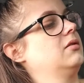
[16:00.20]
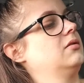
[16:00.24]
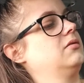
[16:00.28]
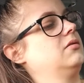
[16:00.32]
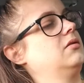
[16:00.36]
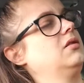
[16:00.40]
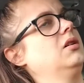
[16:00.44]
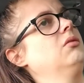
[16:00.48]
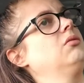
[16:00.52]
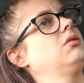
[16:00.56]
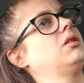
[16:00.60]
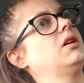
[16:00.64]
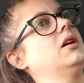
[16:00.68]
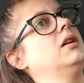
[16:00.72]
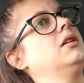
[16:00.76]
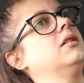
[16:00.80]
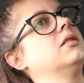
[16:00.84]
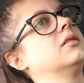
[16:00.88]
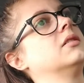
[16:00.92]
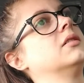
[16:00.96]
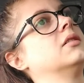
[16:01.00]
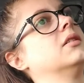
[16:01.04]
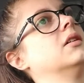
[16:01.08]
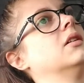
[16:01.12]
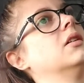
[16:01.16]
okay.
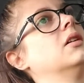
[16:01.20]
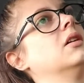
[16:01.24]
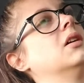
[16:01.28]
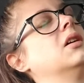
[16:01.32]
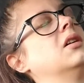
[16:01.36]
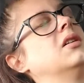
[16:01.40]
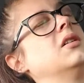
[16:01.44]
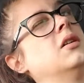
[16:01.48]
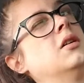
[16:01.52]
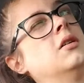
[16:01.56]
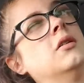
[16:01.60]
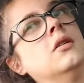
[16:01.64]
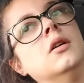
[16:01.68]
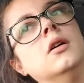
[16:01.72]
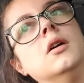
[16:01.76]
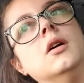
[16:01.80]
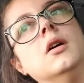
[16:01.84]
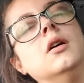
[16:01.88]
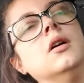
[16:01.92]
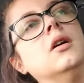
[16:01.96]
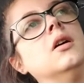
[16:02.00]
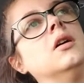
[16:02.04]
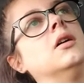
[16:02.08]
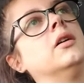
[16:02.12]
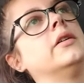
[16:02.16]

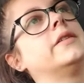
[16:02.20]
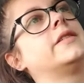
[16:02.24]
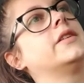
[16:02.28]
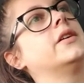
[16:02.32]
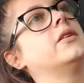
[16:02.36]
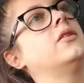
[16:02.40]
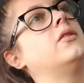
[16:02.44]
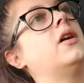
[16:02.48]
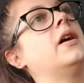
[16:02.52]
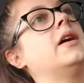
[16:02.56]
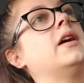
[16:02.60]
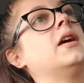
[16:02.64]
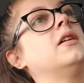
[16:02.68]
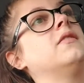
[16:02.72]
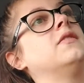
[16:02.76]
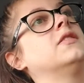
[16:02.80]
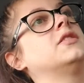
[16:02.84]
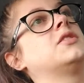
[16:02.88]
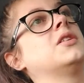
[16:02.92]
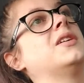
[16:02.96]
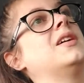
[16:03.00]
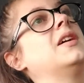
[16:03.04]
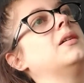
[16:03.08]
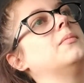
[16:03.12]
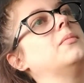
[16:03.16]
So I gave it
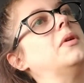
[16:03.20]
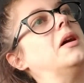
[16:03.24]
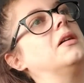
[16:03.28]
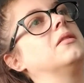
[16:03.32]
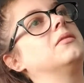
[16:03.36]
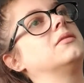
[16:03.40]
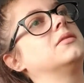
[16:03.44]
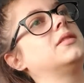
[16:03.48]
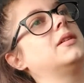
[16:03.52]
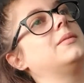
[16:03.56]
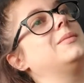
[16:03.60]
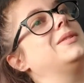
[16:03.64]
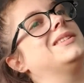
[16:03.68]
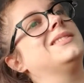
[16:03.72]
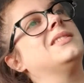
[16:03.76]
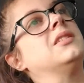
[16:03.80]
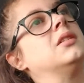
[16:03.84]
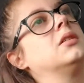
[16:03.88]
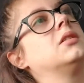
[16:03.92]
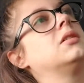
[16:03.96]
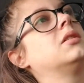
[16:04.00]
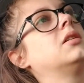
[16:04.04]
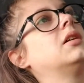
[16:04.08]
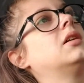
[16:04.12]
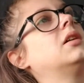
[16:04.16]
to him. I
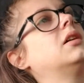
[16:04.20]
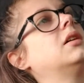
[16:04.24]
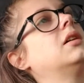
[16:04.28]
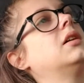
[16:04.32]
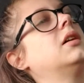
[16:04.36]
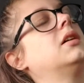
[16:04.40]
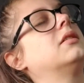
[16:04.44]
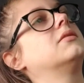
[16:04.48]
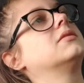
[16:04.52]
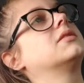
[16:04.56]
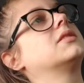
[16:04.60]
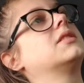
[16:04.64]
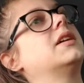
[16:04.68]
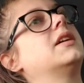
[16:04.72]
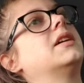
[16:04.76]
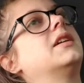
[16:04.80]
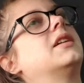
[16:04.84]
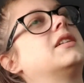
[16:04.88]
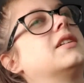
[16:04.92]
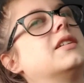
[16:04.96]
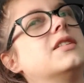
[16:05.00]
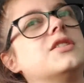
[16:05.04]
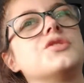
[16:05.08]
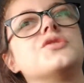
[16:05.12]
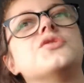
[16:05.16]
was like,
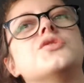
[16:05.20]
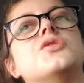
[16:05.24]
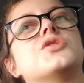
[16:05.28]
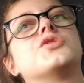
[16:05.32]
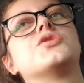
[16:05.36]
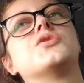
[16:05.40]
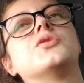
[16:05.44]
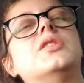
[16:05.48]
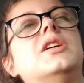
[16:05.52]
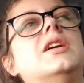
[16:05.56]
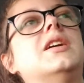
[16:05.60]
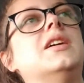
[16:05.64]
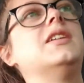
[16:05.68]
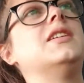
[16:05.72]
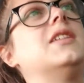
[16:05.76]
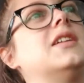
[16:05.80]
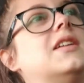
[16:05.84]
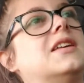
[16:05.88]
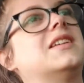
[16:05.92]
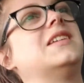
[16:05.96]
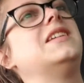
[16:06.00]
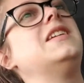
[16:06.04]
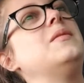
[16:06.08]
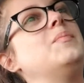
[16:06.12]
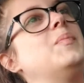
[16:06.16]
should I
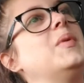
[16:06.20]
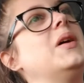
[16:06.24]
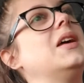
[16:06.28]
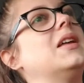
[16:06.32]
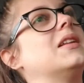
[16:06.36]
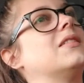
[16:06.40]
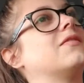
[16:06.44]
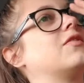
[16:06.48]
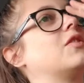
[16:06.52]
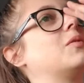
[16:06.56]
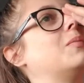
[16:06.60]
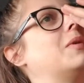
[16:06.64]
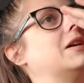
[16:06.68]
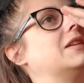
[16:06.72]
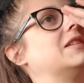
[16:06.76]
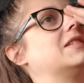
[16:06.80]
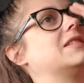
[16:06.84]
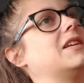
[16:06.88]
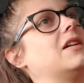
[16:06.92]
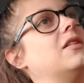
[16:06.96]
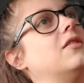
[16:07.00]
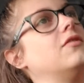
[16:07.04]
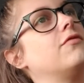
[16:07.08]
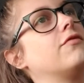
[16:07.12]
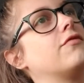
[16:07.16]
keep it for
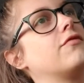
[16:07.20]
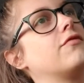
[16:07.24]
myself?